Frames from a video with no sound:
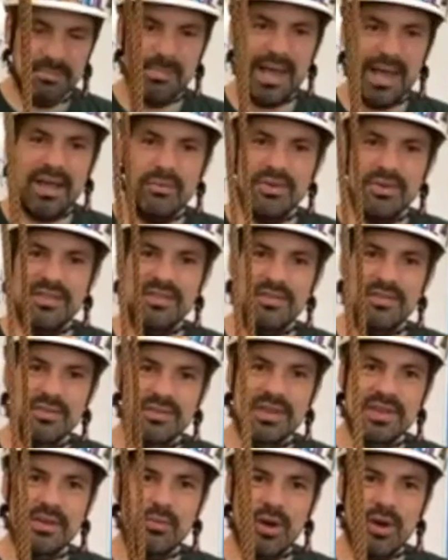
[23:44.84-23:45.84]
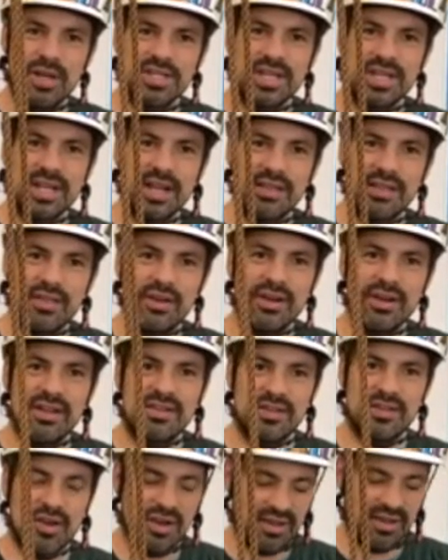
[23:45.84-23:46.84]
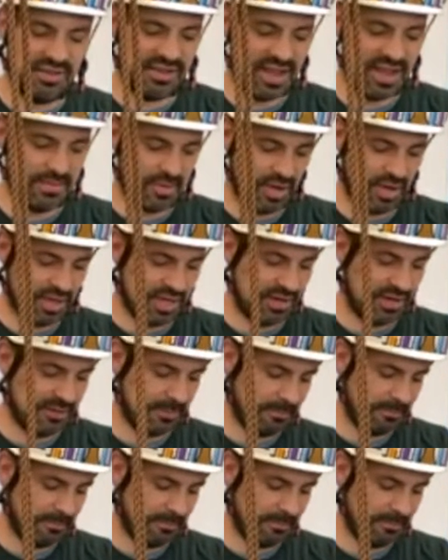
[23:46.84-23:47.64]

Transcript: Pat Wisniewski watching? I thought I saw his name on there.